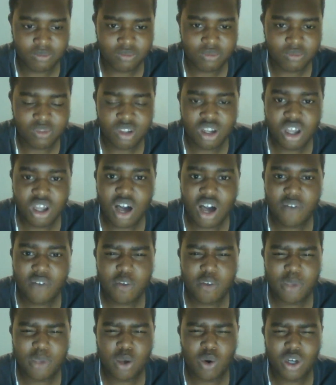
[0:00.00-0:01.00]
it'd be
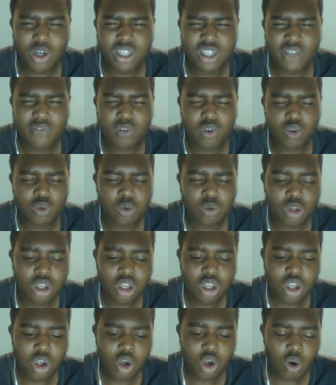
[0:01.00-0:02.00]
quite difficult.
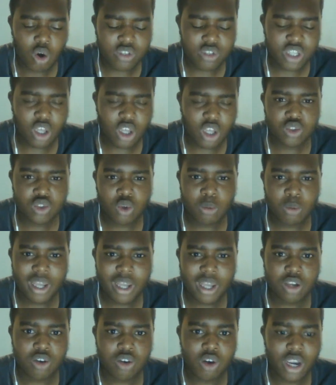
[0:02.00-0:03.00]
Obviously, Arsenal are
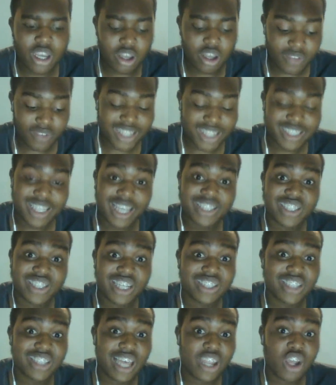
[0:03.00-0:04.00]
playing great. I think
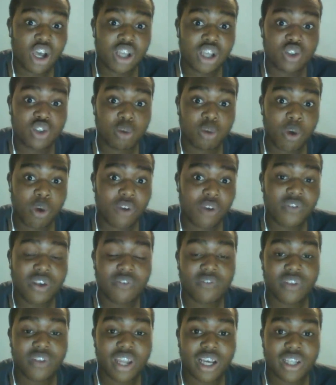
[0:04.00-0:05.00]
Sanchez and Ozil are both fit
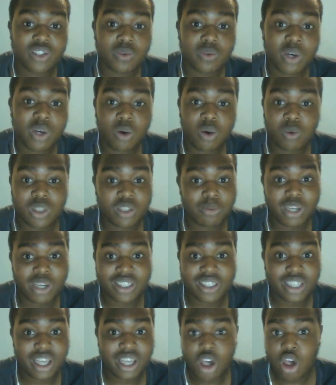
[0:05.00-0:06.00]
for that as well, which
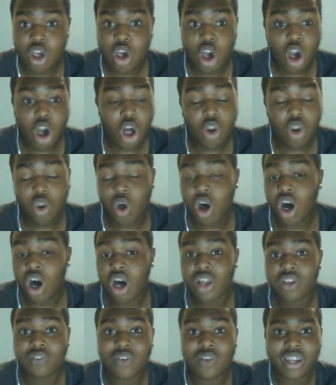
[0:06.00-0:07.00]
makes it a lot
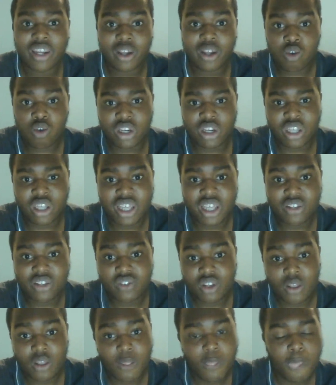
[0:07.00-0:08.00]
harder than it already is.
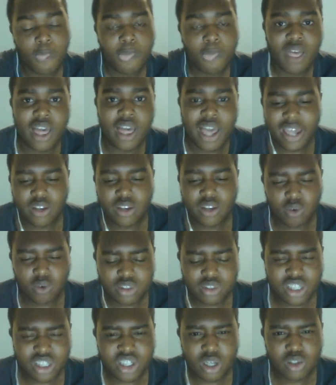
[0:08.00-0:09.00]
And
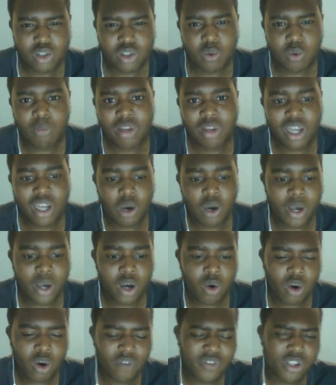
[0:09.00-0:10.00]
obviously Chelsea weren't playing that
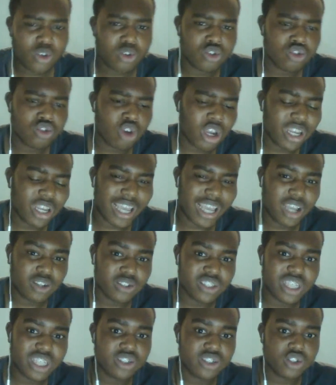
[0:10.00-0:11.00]
well. I think you're trying to get
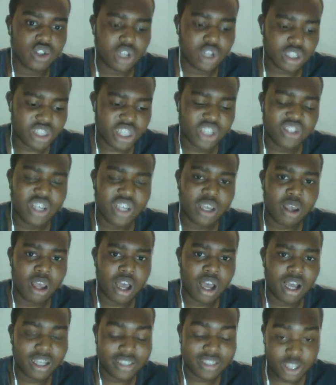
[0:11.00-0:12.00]
consistent. I
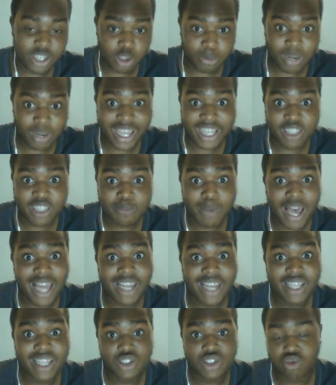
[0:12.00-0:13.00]
see you play against
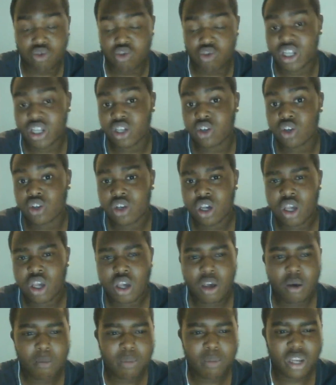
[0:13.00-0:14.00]
Palace. You're really good.
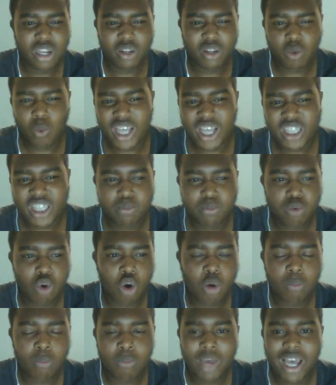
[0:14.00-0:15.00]
But then West Brom
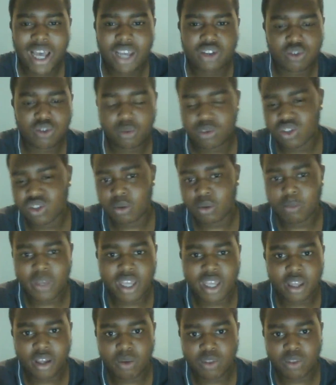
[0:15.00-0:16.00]
match, it was a bit
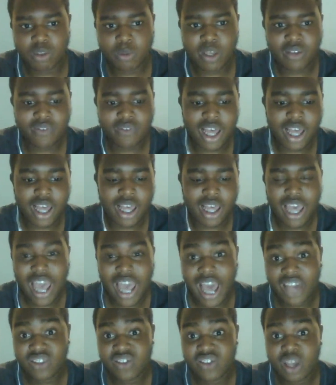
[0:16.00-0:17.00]
that. And
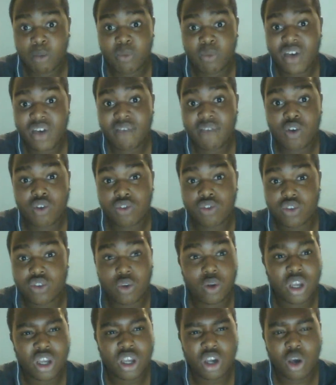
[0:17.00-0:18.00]
same with Everton, so it
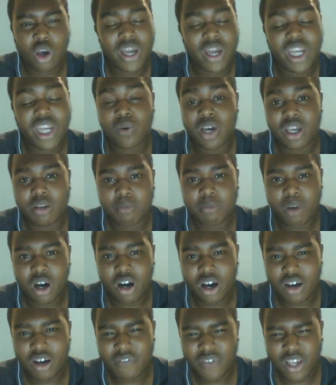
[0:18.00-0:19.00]
could go anyway. But
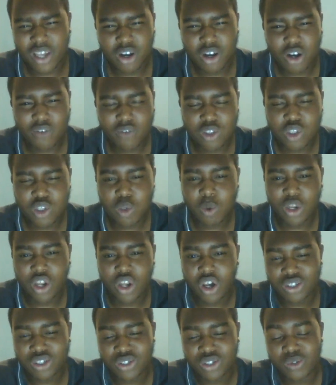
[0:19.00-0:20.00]
I think I'll go for 2-1
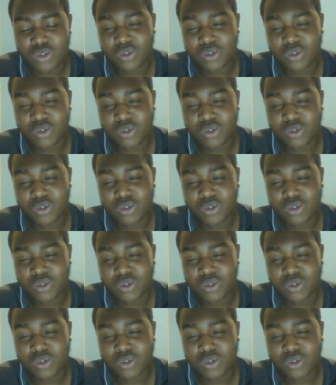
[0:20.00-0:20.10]
Arsenal.